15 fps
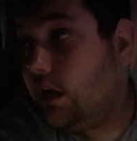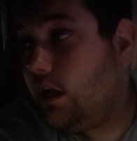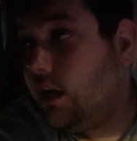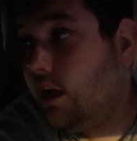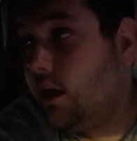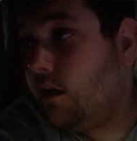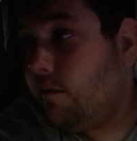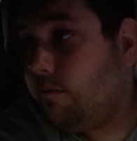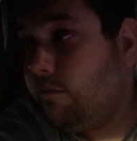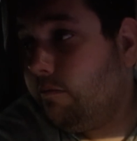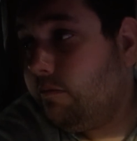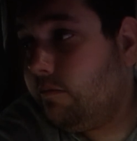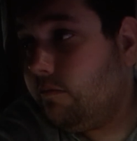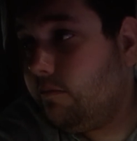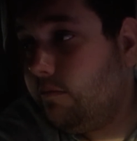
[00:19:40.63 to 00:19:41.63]
Um,
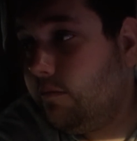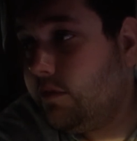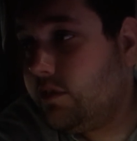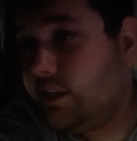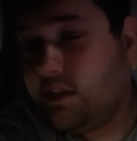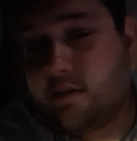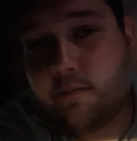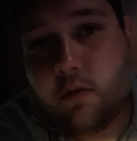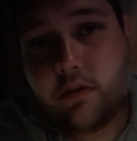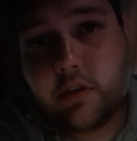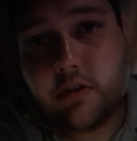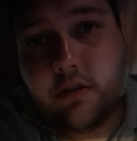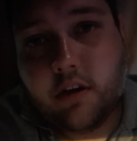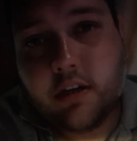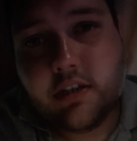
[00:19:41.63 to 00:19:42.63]
see some monster
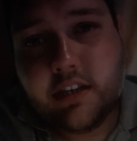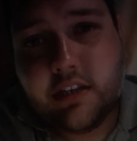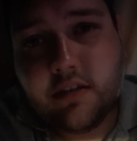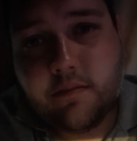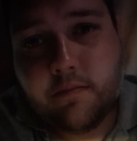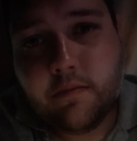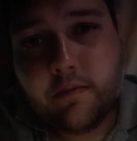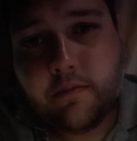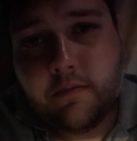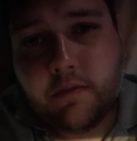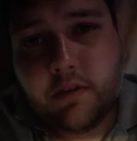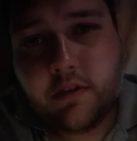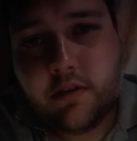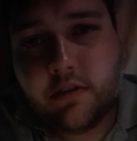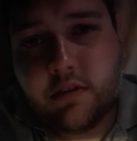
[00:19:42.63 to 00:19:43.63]
trucks, see some
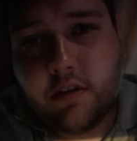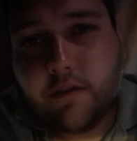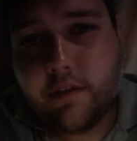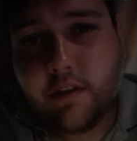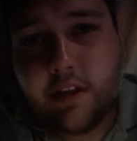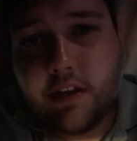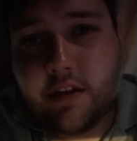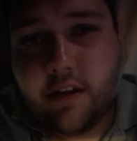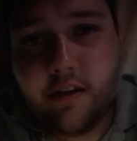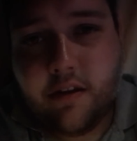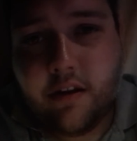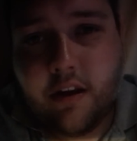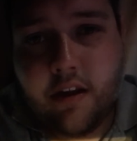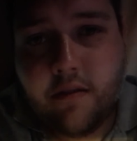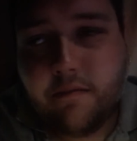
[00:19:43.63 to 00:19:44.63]
stuff that they do,
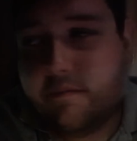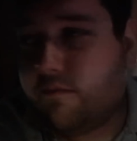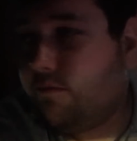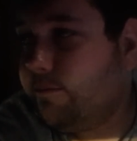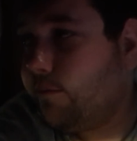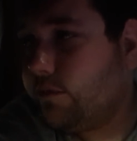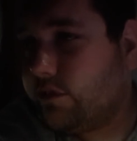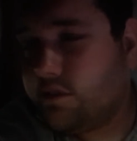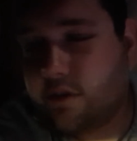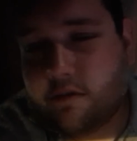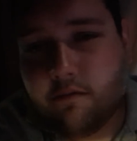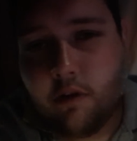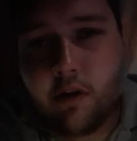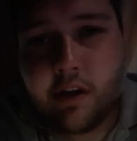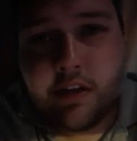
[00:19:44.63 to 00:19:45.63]
you know, monster
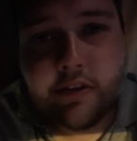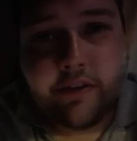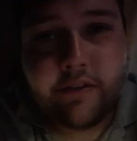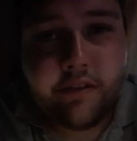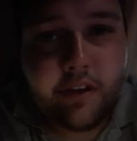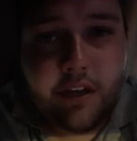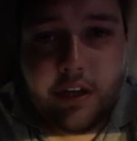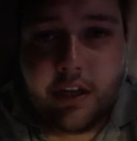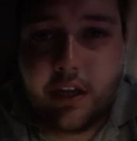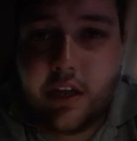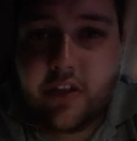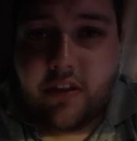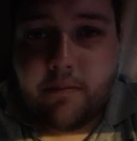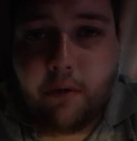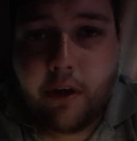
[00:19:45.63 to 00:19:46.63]
truck rides and
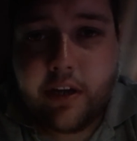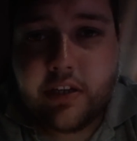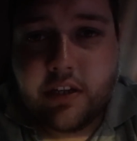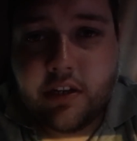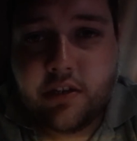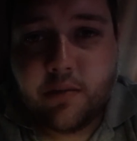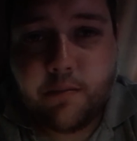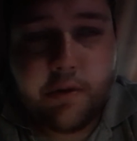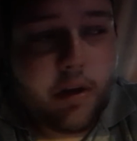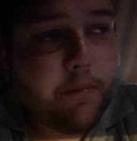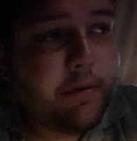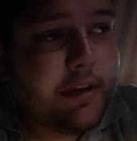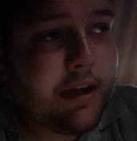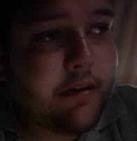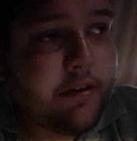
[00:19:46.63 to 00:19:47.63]
the bikes that are jumping up
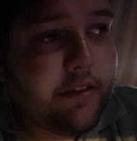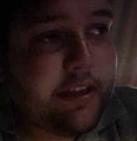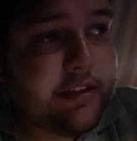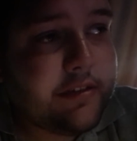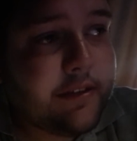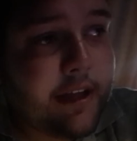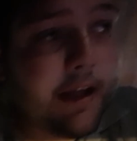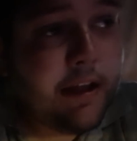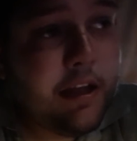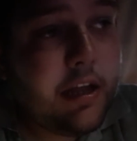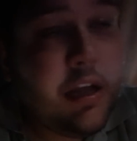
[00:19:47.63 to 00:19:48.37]
and down and things like that.